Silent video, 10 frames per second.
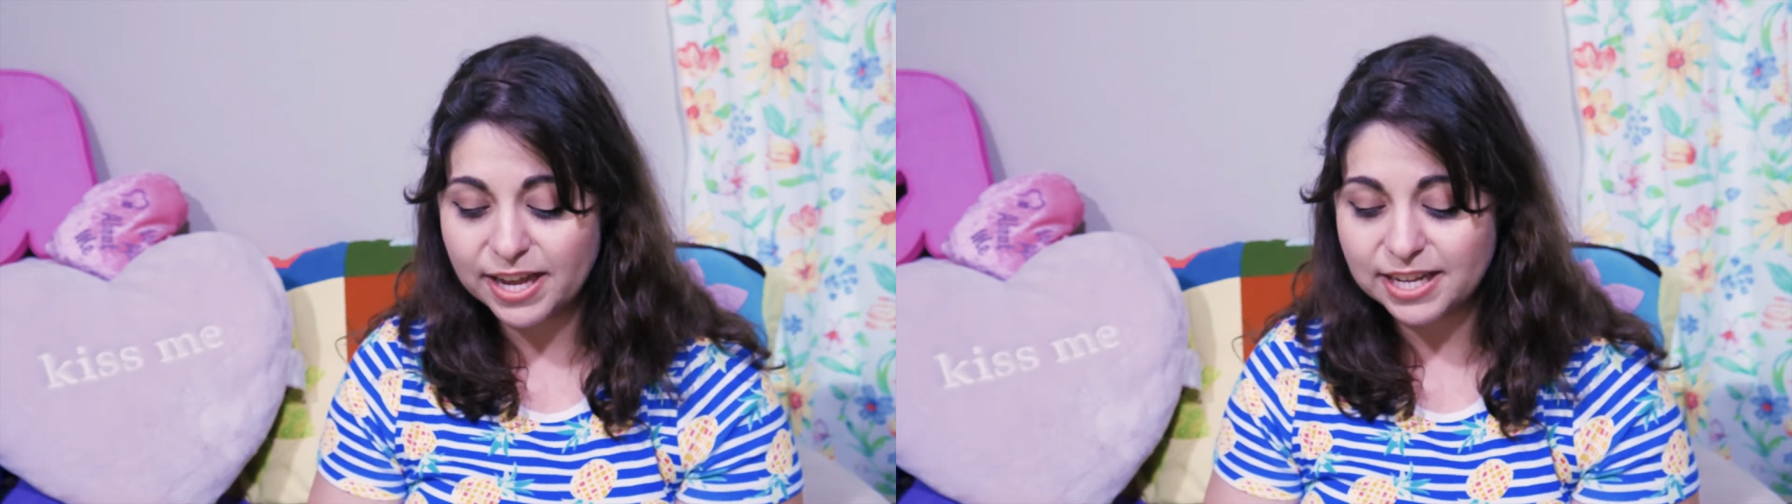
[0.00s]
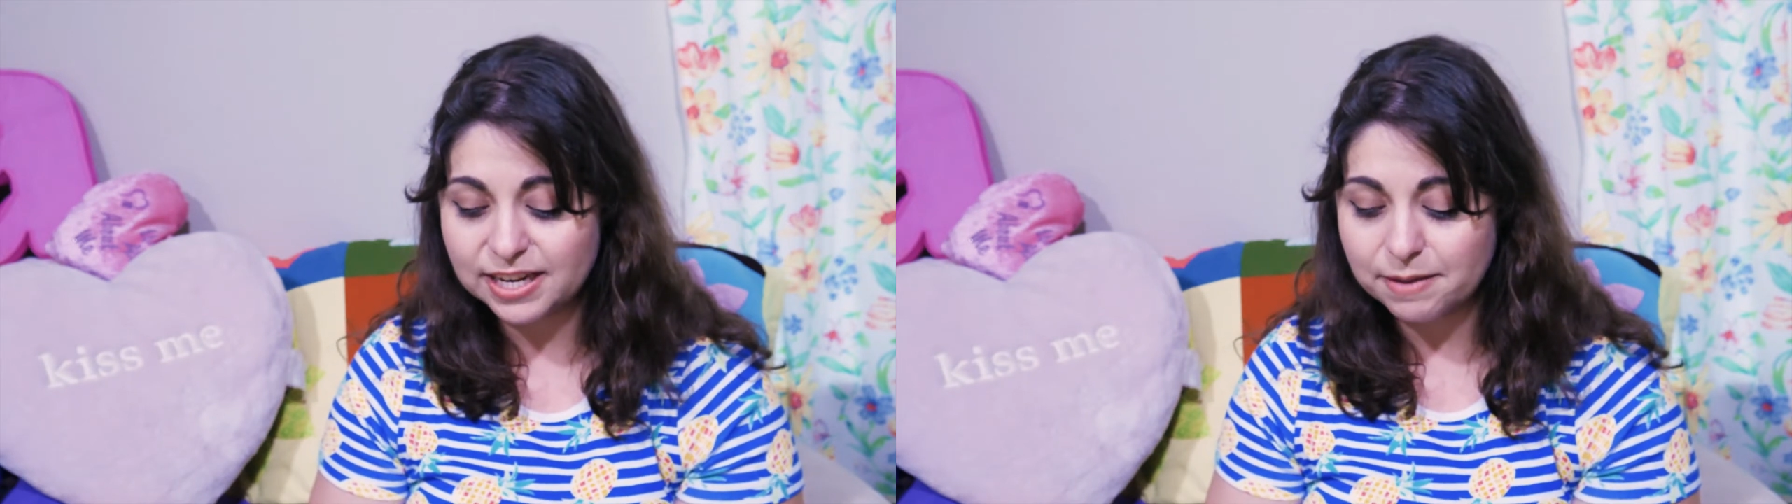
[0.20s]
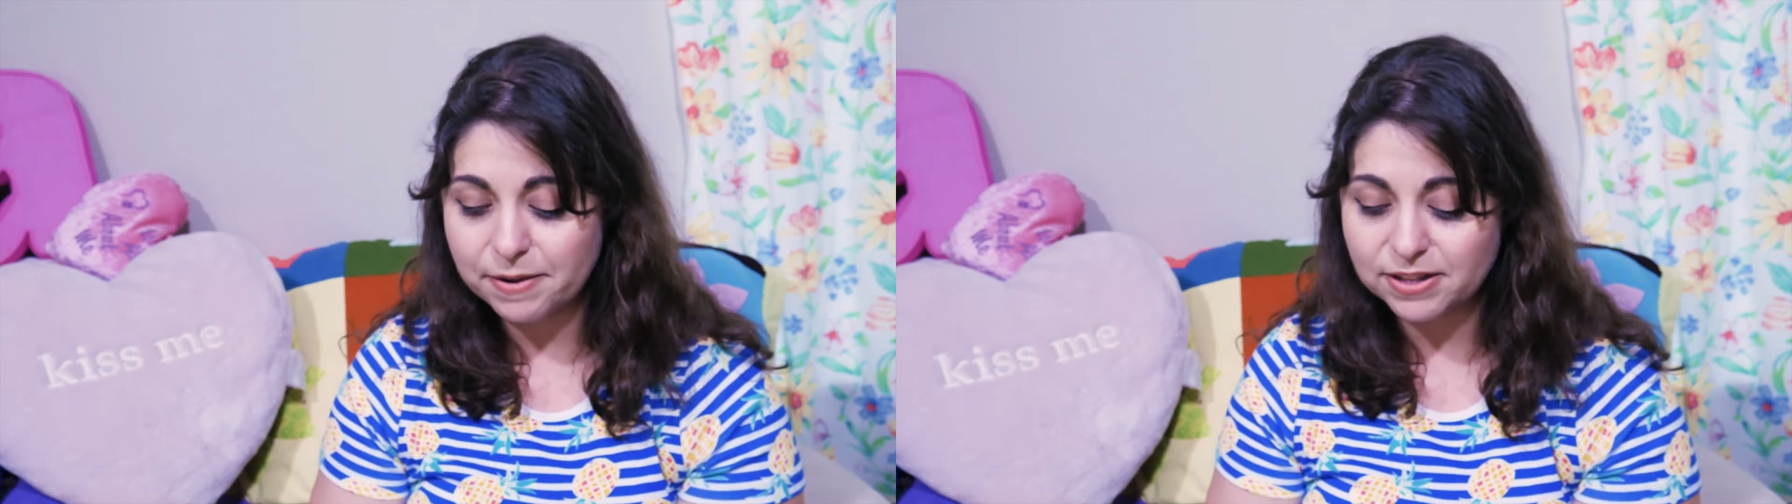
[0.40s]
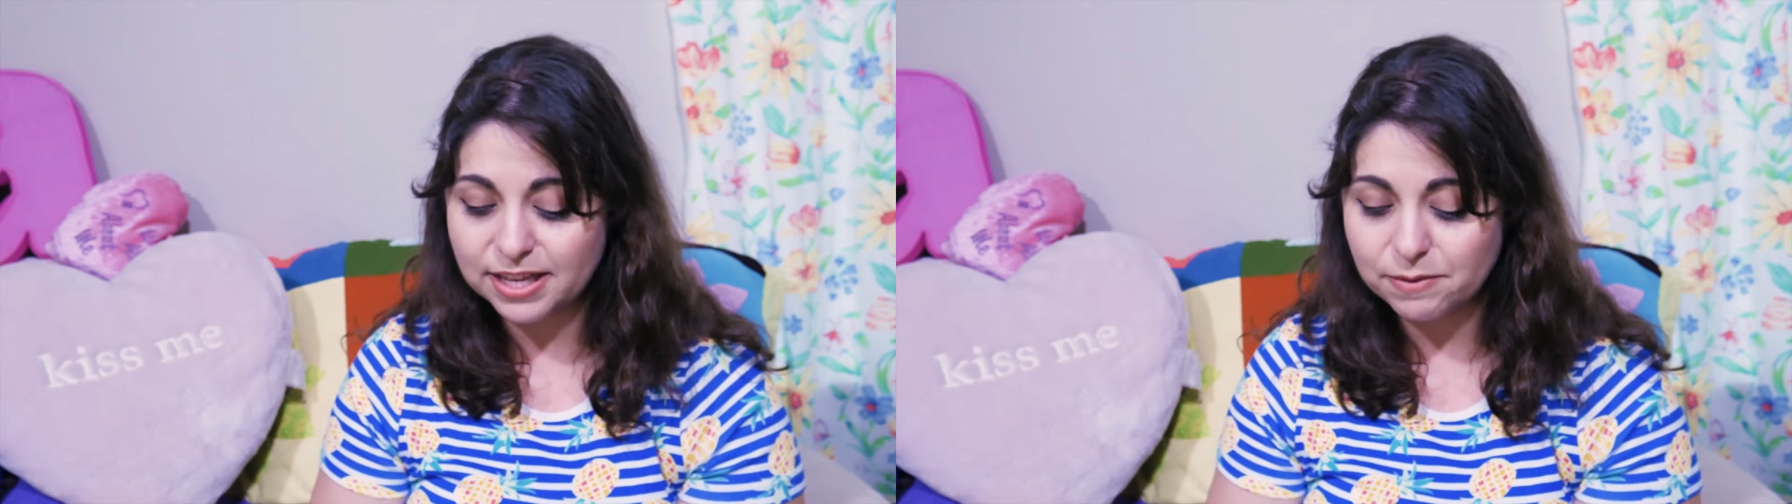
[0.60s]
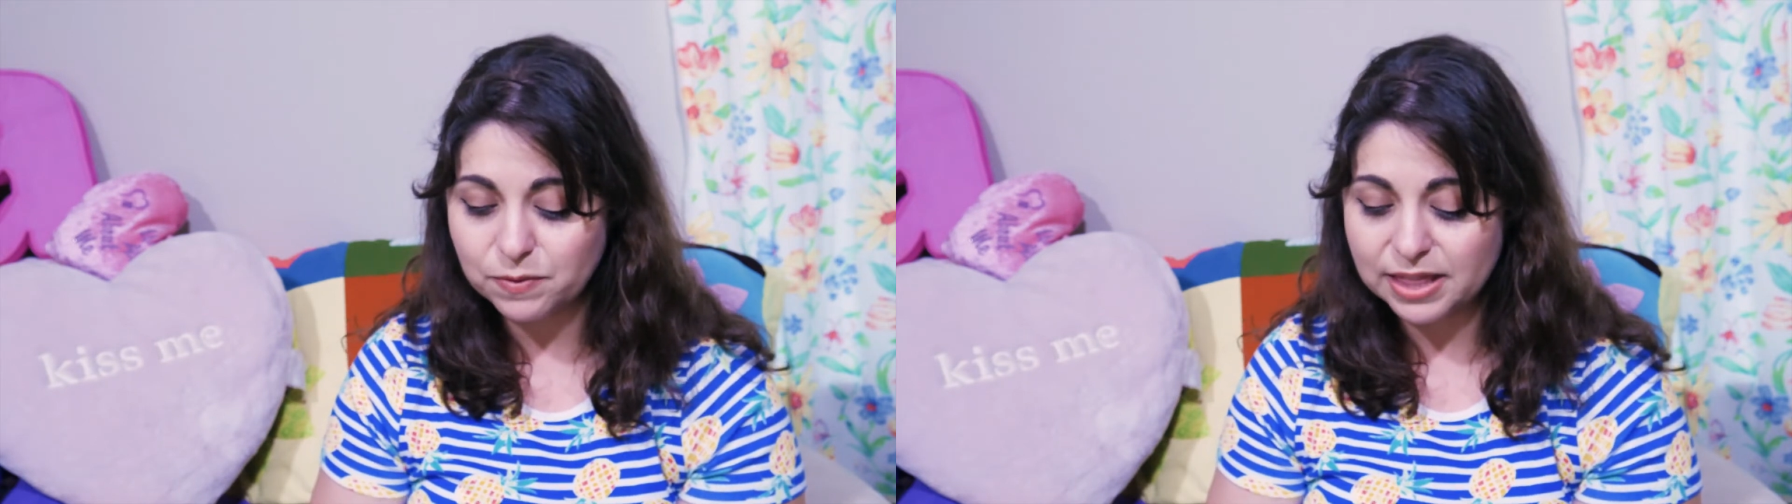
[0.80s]
and it apparently
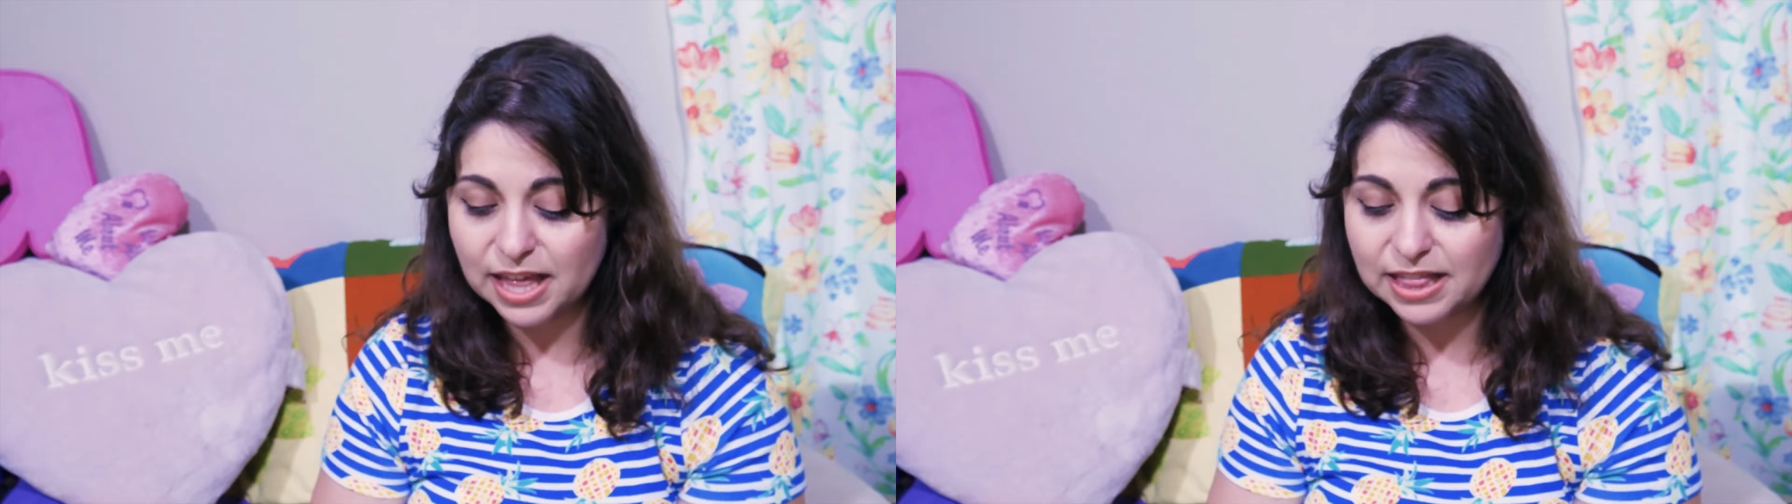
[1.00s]
came with